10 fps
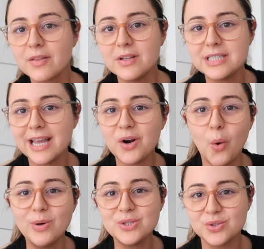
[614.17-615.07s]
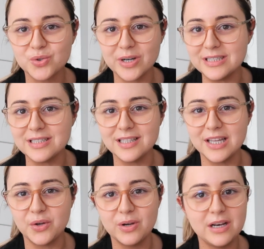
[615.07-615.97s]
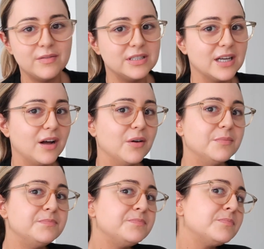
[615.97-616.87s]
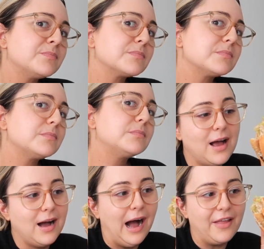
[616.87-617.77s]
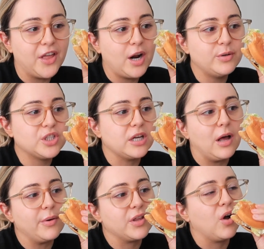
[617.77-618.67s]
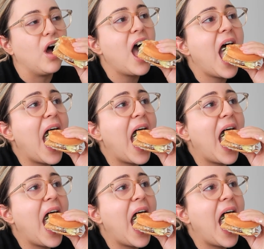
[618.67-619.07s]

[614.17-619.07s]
The tan always looks crazy, like you can even tell. I thought I would share that with y'all.